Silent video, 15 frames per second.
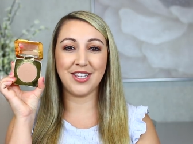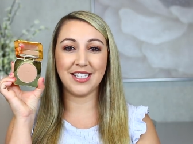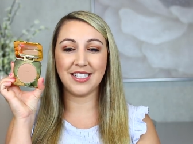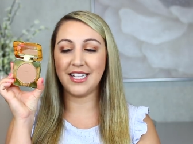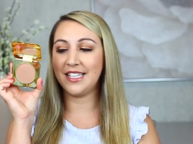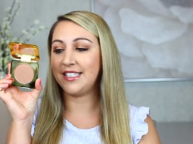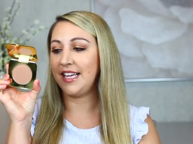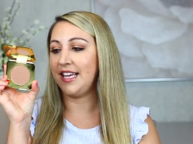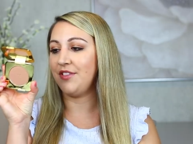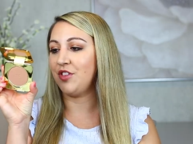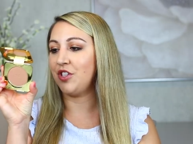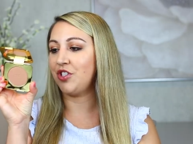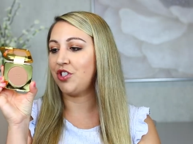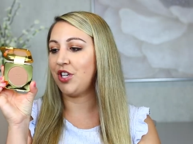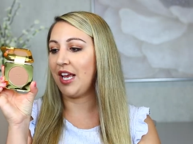This is in
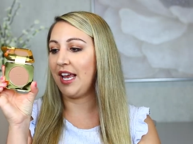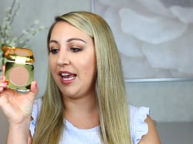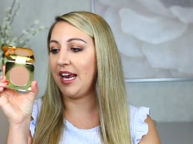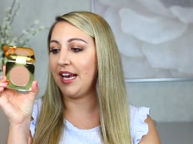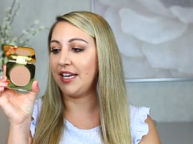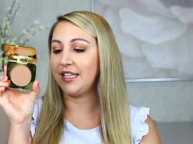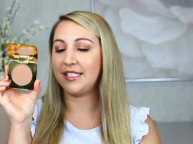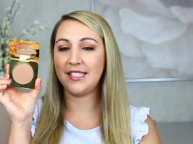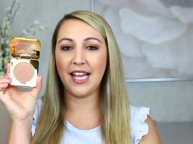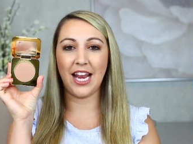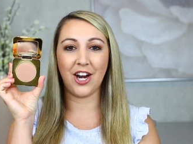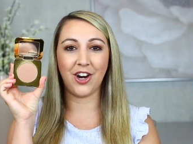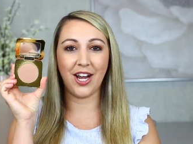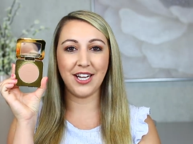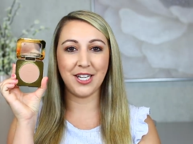the shade
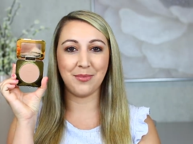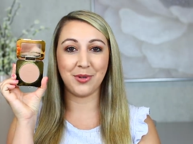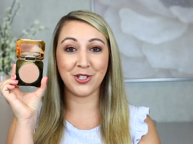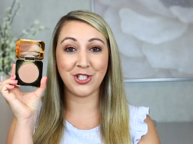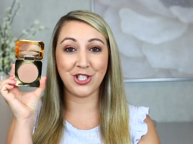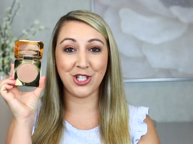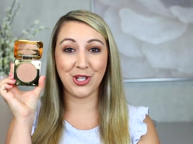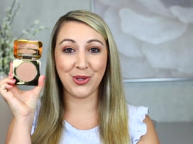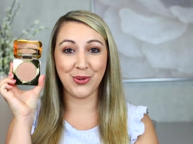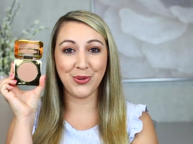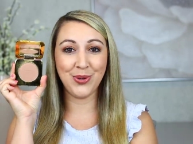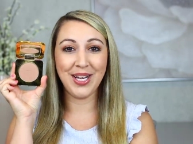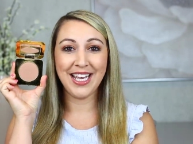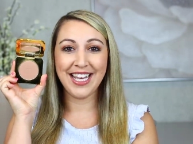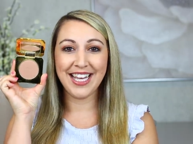Terra, number 2.